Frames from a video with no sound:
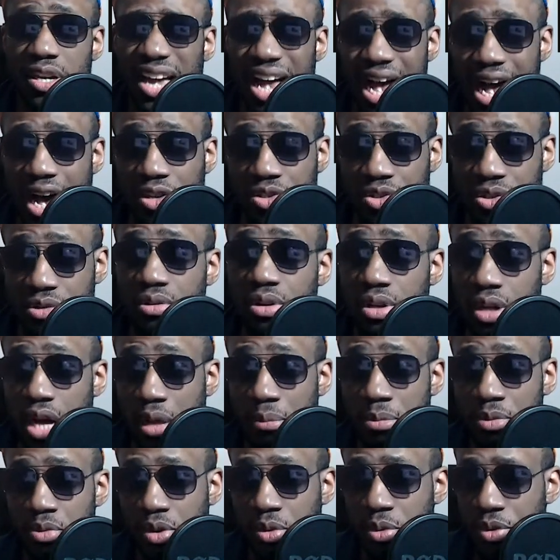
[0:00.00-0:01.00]
I was, I'll
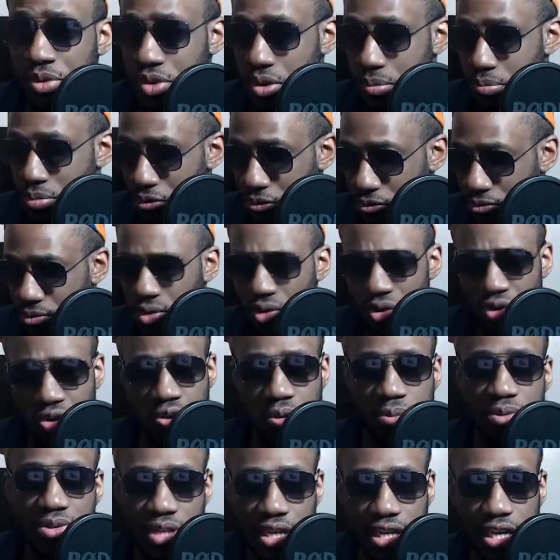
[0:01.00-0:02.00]
be real with you. Before
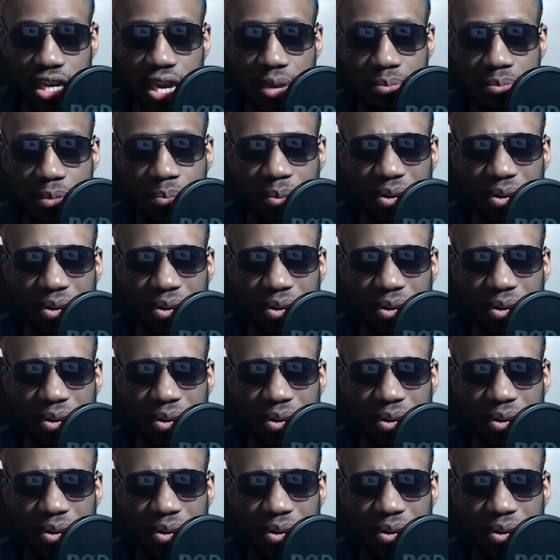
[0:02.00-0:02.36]
Doomsday came up,